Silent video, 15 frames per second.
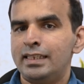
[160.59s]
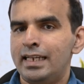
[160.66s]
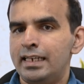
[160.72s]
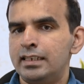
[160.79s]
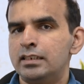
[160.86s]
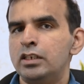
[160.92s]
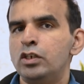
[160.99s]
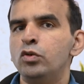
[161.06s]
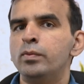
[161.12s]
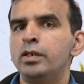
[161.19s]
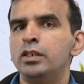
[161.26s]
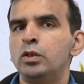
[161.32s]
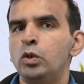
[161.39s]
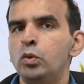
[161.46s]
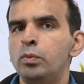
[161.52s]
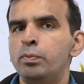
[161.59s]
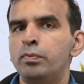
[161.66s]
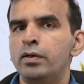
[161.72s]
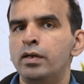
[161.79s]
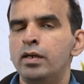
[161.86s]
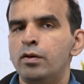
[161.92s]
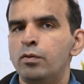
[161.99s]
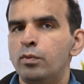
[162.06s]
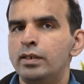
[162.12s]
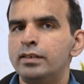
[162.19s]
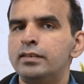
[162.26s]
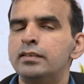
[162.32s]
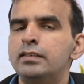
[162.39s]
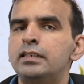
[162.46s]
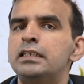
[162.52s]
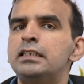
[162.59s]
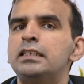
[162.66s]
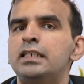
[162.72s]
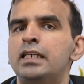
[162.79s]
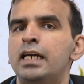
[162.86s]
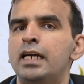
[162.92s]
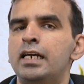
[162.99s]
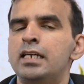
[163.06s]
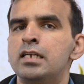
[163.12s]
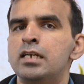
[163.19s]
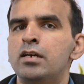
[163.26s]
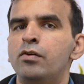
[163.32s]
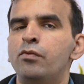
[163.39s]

that is a human in the loop, versus just A I,